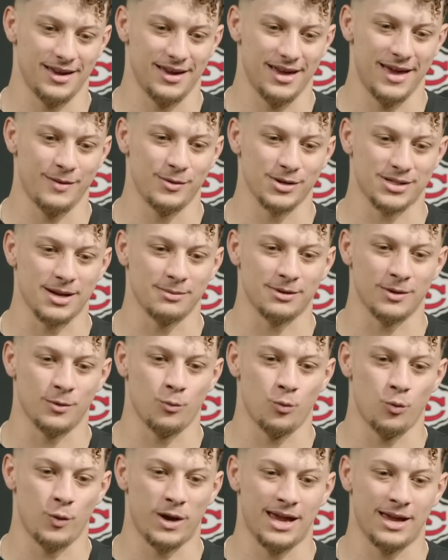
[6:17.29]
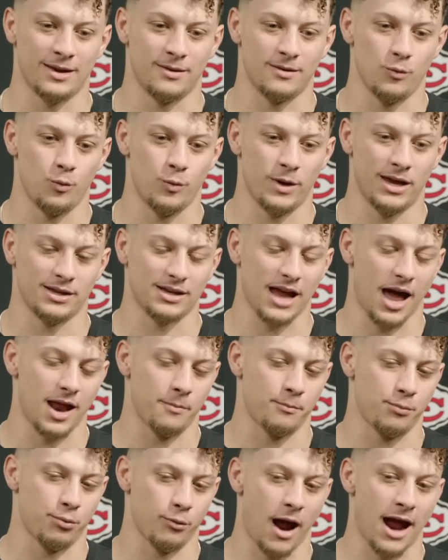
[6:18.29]
It was something we had kind
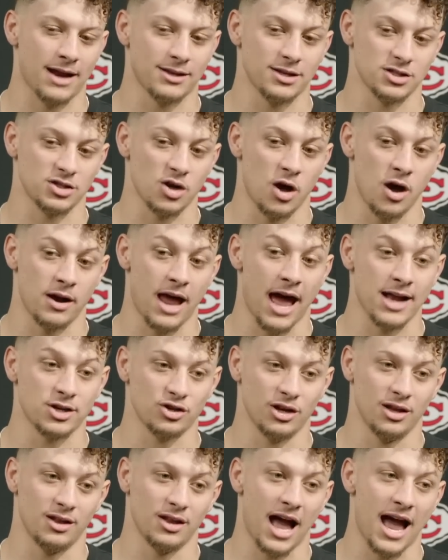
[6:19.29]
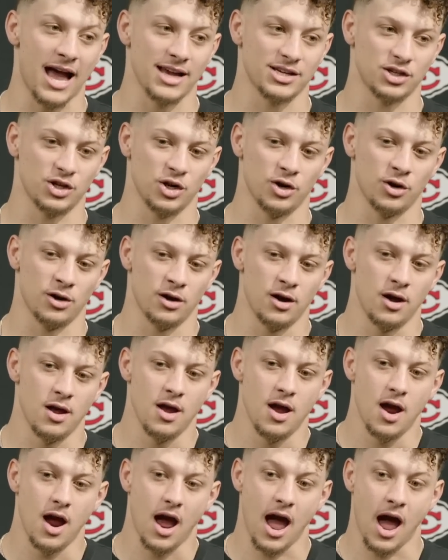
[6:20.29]
of practiced on actually last year,
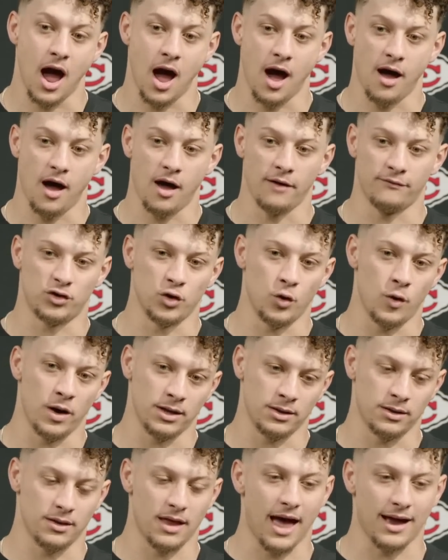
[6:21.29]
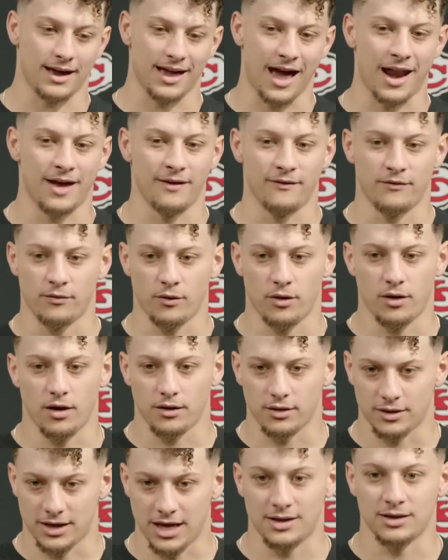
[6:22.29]
of doing that, kind of
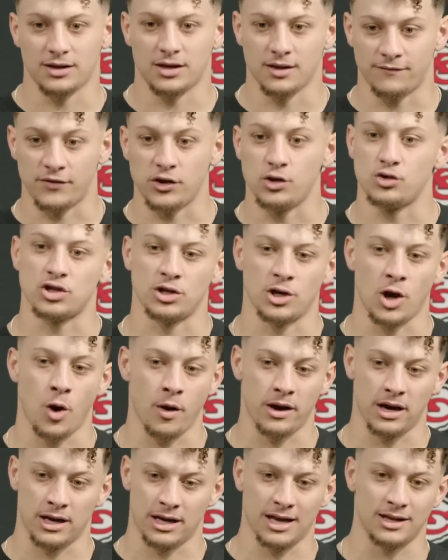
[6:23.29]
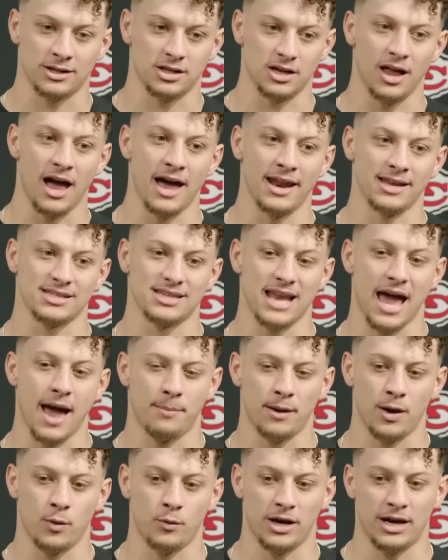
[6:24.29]
getting confusion going and getting to the line and
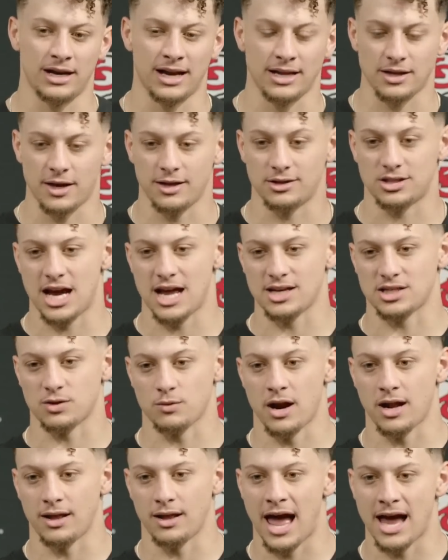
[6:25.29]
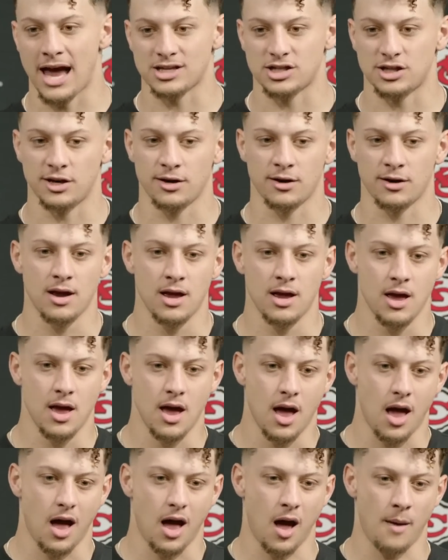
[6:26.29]
snapping it. We didn't get the chance to run it last year.
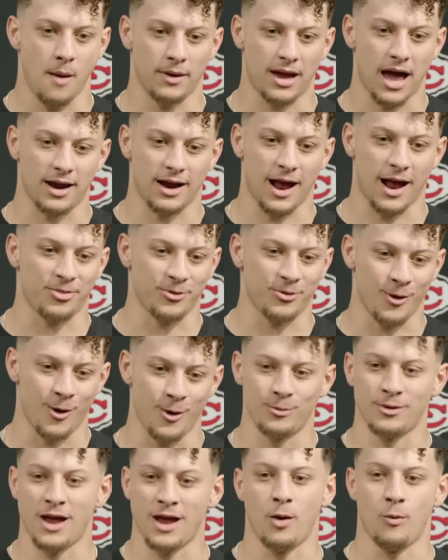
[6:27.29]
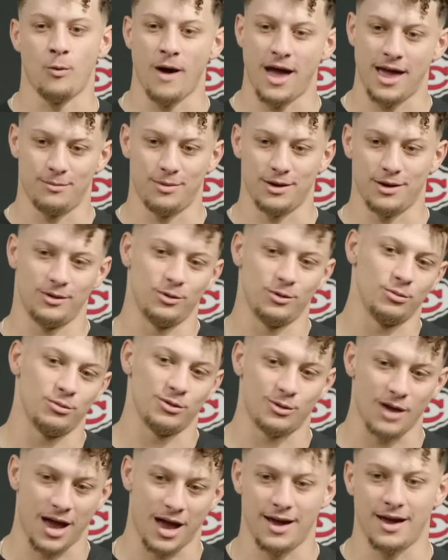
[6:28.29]
It kind of got thrown, not away, but
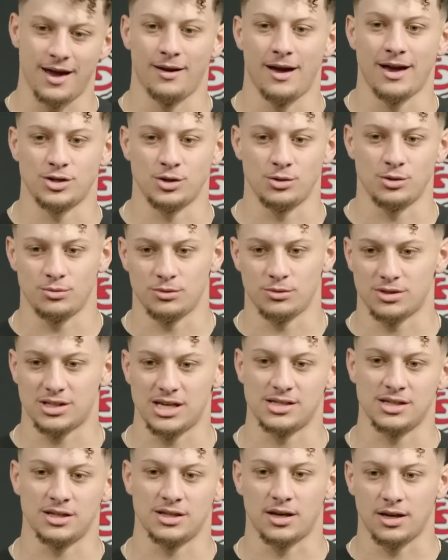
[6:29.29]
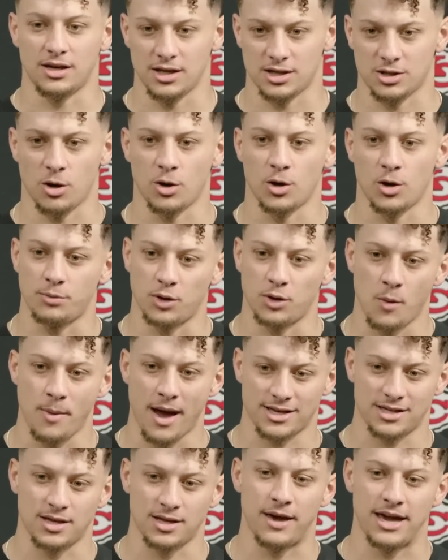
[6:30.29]
you kind of, as you season gets started up, you go
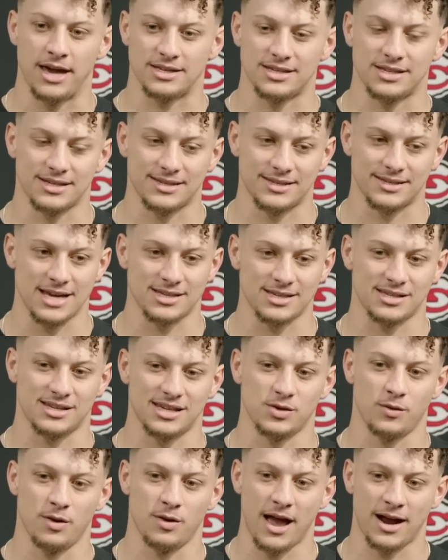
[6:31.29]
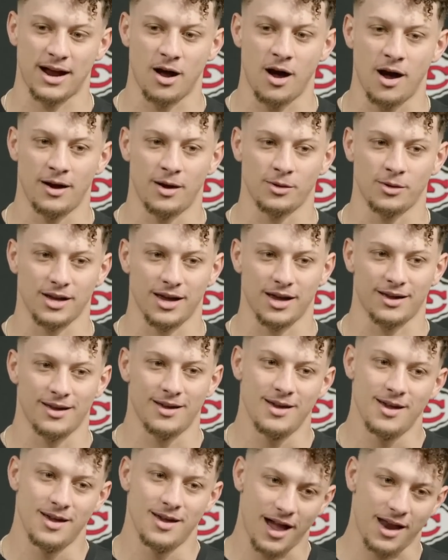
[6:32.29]
back to the basics. And as the season went back on, I was like
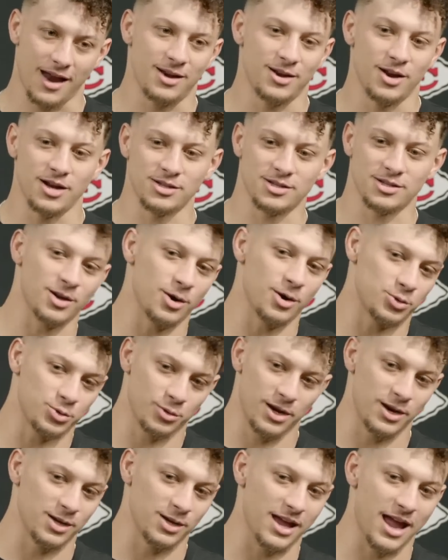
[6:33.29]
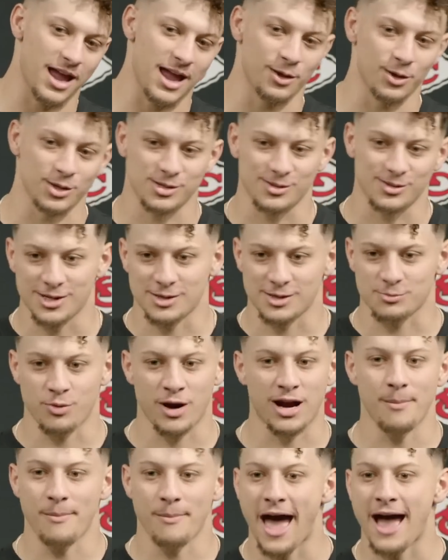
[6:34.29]
kind of nudging Coach Reed. I was like, hey, let's
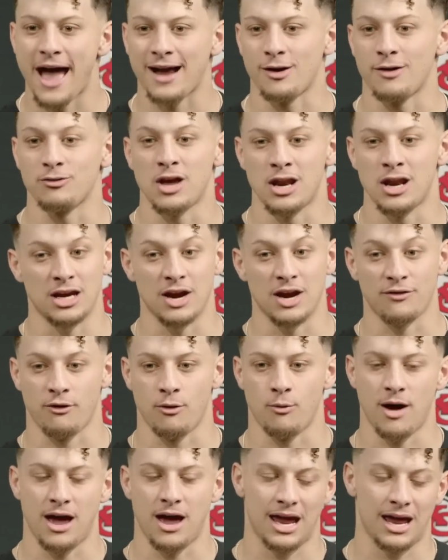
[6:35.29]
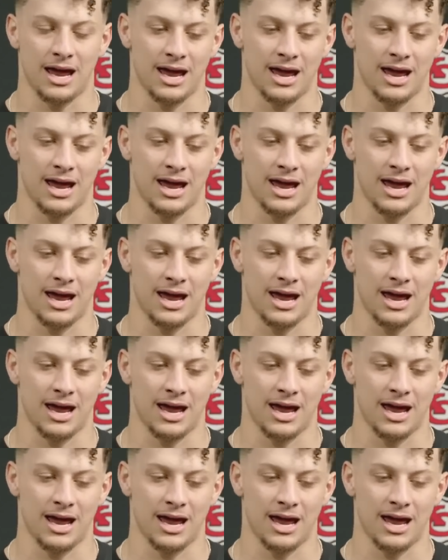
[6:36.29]
bring it back in a different way.